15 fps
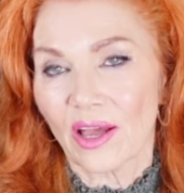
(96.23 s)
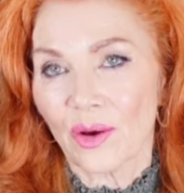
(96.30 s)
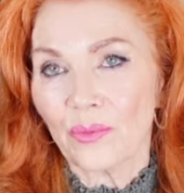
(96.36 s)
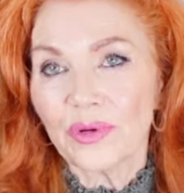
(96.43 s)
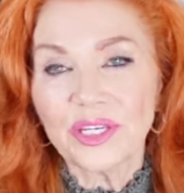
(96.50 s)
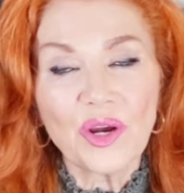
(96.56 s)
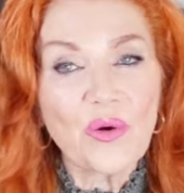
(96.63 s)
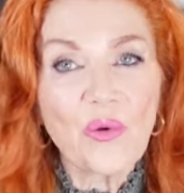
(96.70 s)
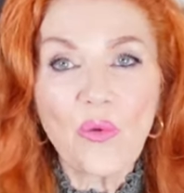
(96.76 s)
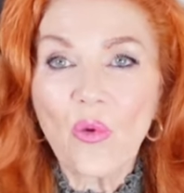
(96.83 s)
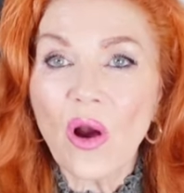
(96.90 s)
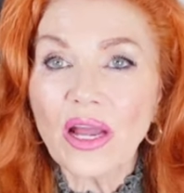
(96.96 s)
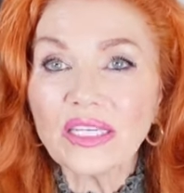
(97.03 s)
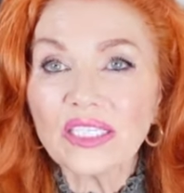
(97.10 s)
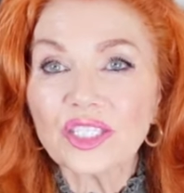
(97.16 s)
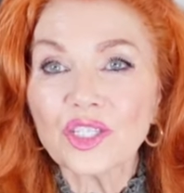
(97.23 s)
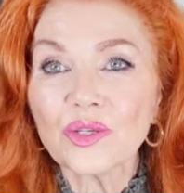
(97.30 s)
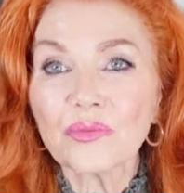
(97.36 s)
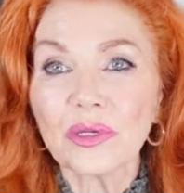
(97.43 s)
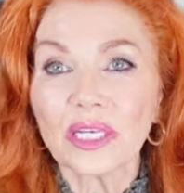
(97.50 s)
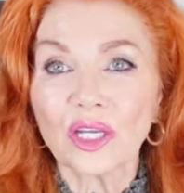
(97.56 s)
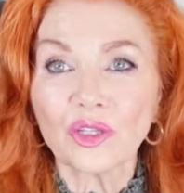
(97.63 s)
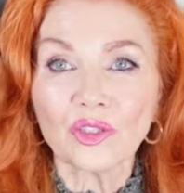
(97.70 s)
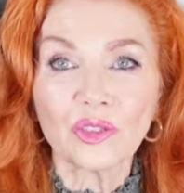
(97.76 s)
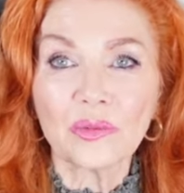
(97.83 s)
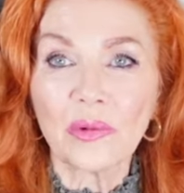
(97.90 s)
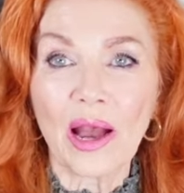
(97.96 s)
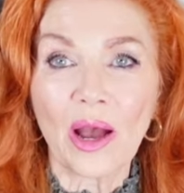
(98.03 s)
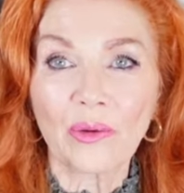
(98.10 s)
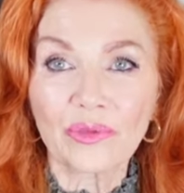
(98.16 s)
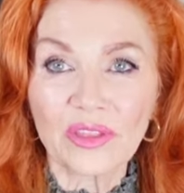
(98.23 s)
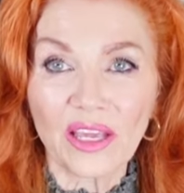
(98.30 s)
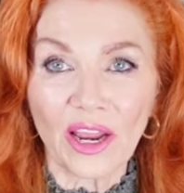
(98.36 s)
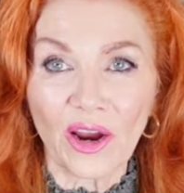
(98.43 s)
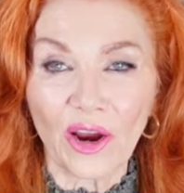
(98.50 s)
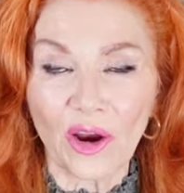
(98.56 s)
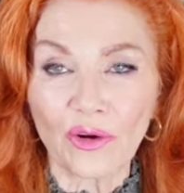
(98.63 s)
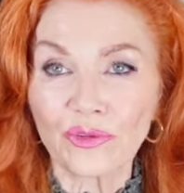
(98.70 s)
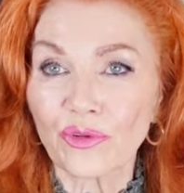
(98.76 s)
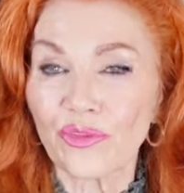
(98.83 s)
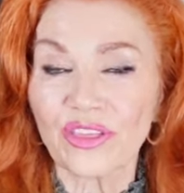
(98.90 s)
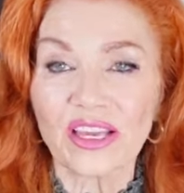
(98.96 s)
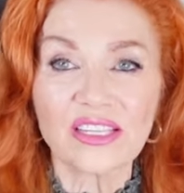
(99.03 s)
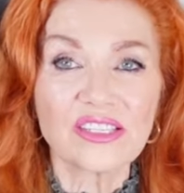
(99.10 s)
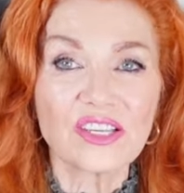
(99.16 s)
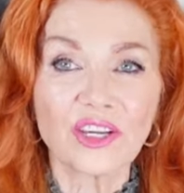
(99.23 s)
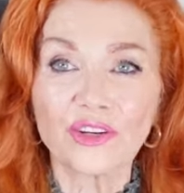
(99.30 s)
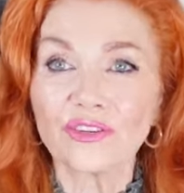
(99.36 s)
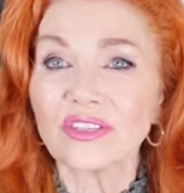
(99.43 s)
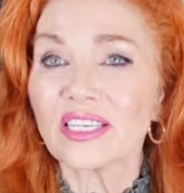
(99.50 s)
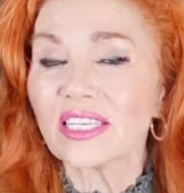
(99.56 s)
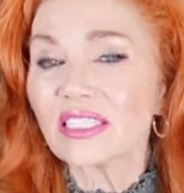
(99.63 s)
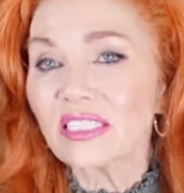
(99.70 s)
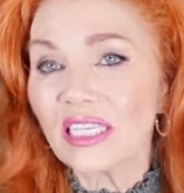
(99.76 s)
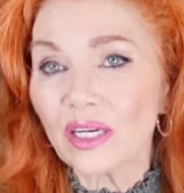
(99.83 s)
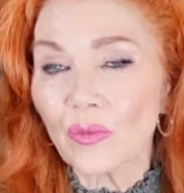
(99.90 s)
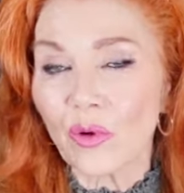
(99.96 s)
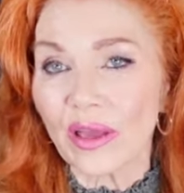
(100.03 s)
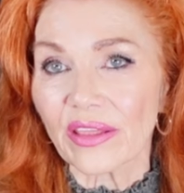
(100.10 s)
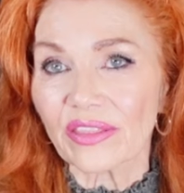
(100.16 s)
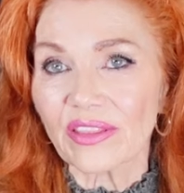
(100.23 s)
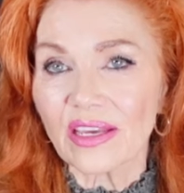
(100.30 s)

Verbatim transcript: We don't want doom and gloom out there or the things that you're dealing with.